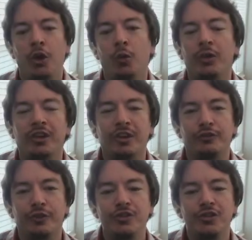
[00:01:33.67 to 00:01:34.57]
With a
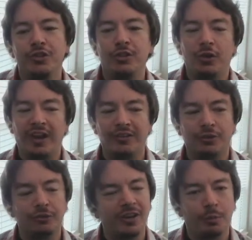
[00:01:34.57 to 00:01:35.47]
conversion, you don't have to
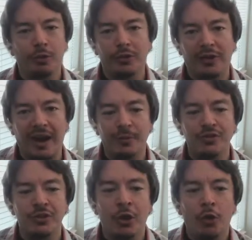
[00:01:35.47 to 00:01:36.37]
redeploy your
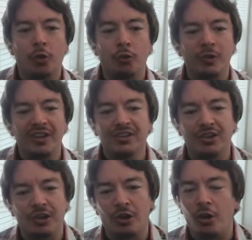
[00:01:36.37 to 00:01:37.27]
apps or
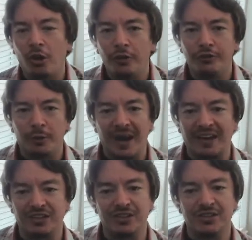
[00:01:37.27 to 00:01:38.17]
reinstall all of your
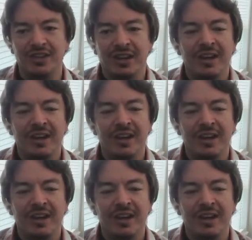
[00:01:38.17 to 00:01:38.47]
packages.